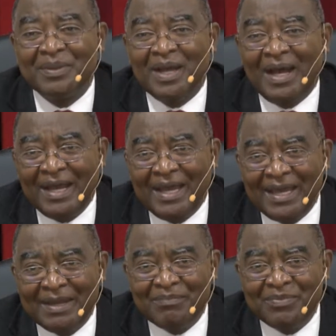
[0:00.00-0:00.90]
I
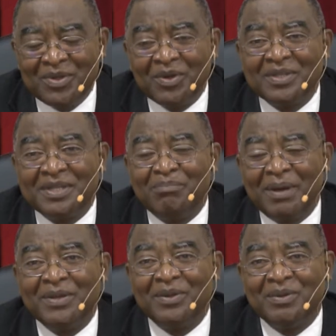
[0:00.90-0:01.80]
am Dr.
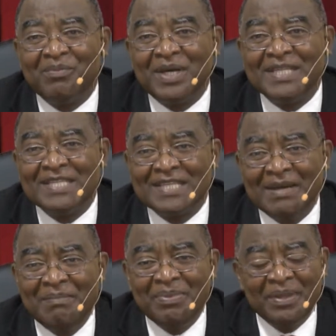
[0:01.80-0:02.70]
Pardon
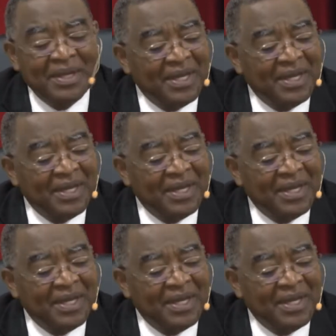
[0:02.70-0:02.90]
Mwansa,